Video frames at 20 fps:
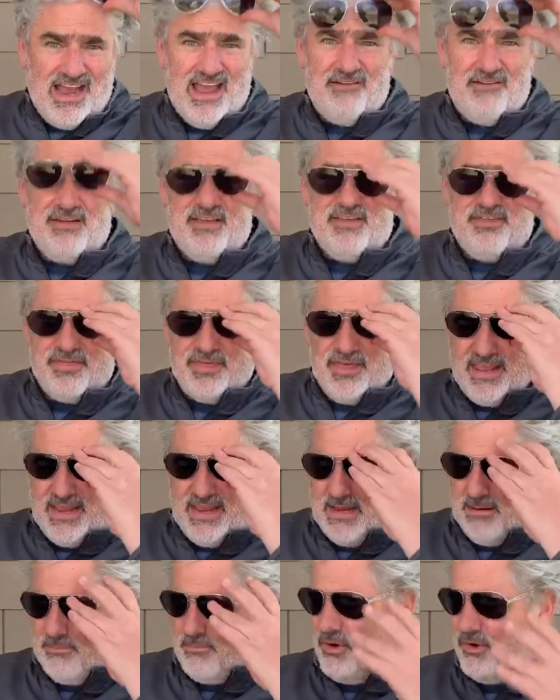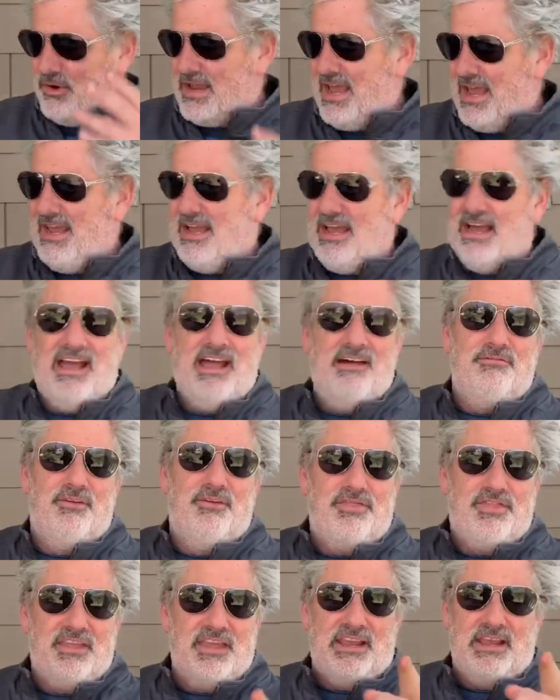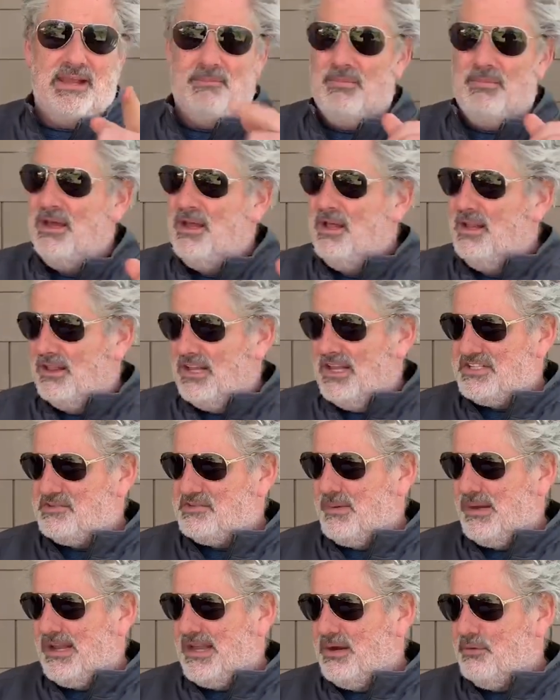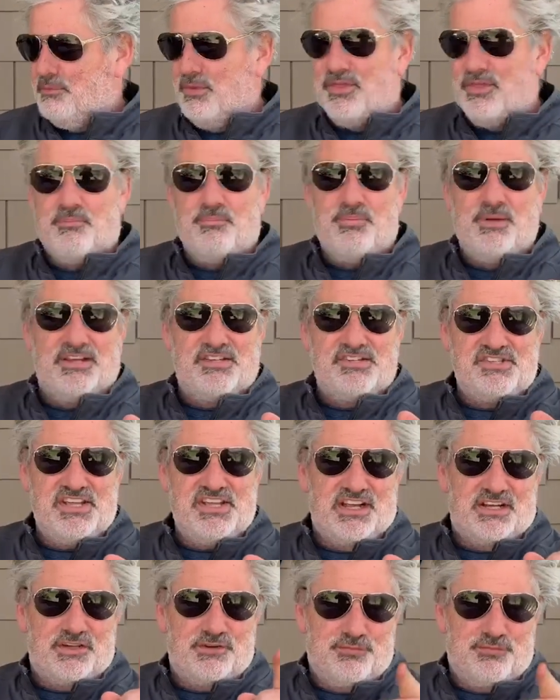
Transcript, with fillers: have a theme, okay? I have a theme. Let's begin with the pick six